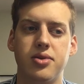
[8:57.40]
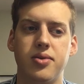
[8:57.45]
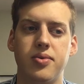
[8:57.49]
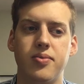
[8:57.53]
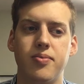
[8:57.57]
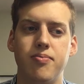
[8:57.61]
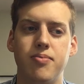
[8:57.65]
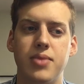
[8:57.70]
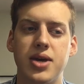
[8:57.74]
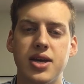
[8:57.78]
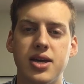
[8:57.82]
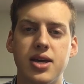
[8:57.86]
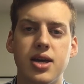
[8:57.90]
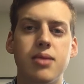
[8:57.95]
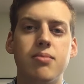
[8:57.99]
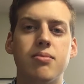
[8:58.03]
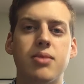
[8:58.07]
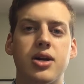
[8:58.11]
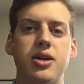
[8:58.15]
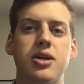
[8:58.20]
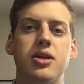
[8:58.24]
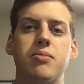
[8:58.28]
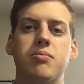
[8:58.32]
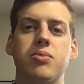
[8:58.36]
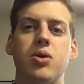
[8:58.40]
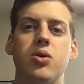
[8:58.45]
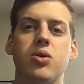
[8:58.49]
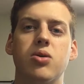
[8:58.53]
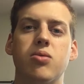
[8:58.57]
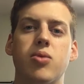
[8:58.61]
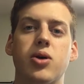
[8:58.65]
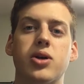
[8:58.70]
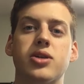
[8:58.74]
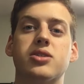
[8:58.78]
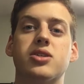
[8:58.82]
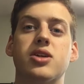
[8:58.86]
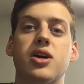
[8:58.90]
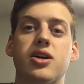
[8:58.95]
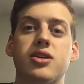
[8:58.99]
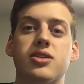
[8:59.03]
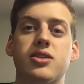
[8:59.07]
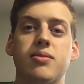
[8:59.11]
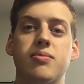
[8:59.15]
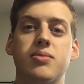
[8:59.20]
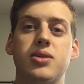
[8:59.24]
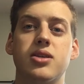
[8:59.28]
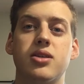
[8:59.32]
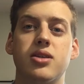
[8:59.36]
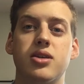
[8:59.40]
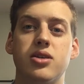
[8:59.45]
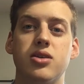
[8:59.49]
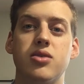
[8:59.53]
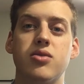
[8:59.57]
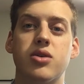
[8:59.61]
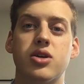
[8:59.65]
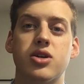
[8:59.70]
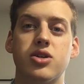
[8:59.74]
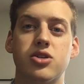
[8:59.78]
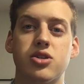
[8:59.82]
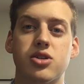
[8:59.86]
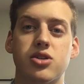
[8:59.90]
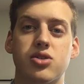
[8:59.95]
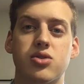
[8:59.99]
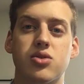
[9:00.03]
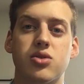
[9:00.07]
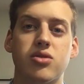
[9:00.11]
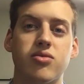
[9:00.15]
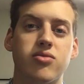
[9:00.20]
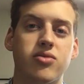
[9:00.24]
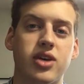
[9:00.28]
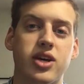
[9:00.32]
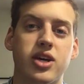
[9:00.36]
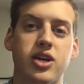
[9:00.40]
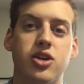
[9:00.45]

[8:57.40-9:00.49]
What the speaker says: making money in Pokemon is not something that you can just sort of